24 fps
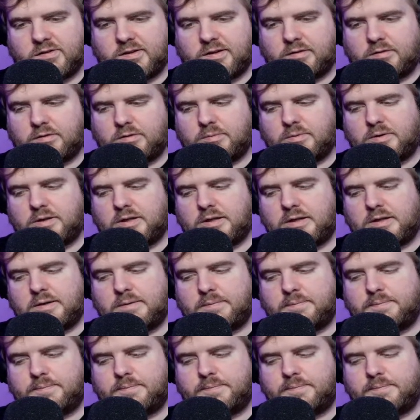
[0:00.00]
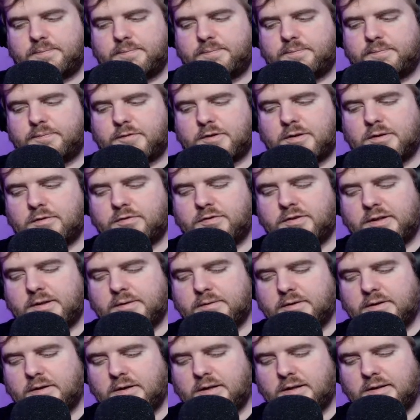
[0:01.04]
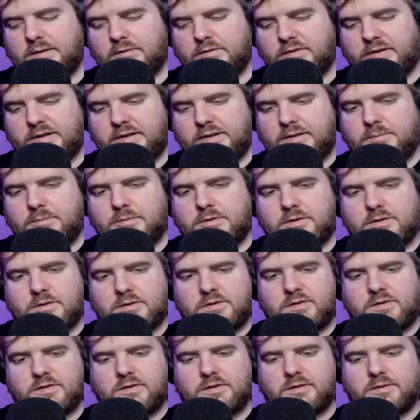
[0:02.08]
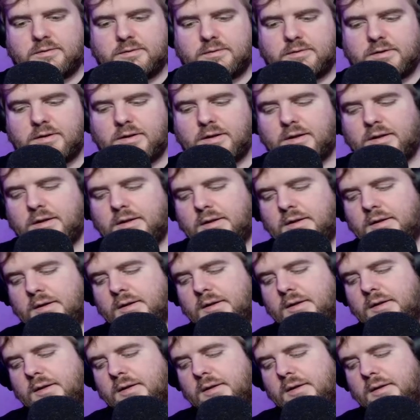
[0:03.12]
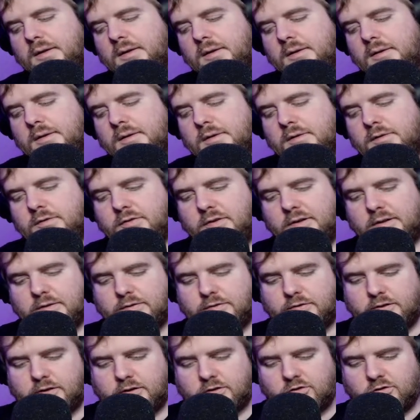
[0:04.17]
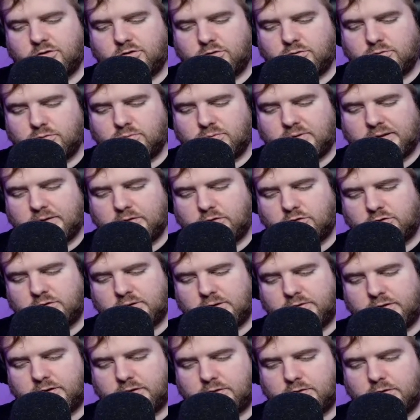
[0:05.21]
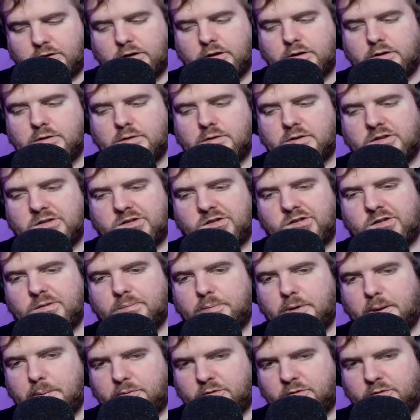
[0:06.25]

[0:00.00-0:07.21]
How do we configuring the environment? Yep. Firefox to route traffic through. Oh, this is a burp